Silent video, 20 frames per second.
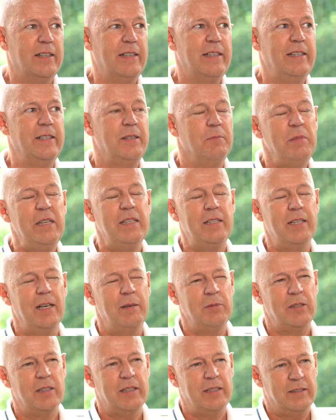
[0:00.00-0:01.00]
in the
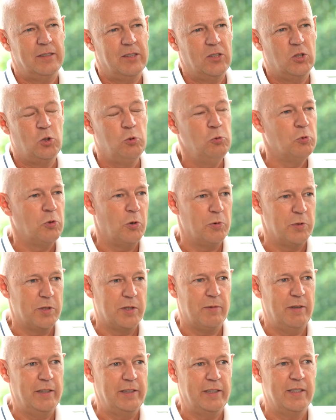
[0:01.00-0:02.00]
meantime, two
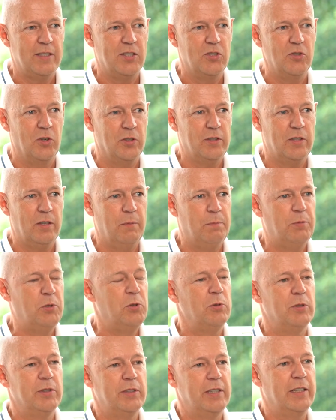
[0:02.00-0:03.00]
roads, right? It's not a
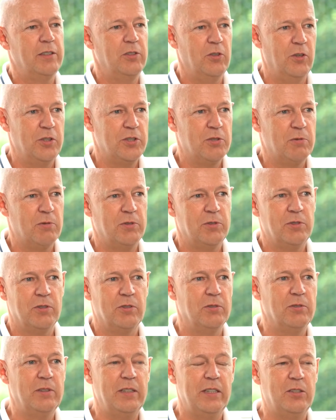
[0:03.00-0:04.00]
pure technology road. You
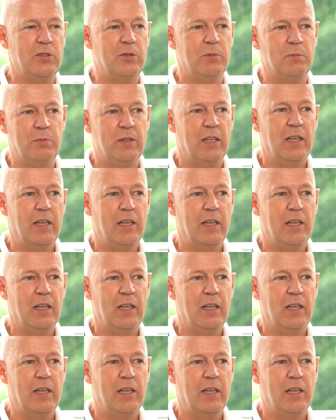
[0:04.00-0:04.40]
don't need to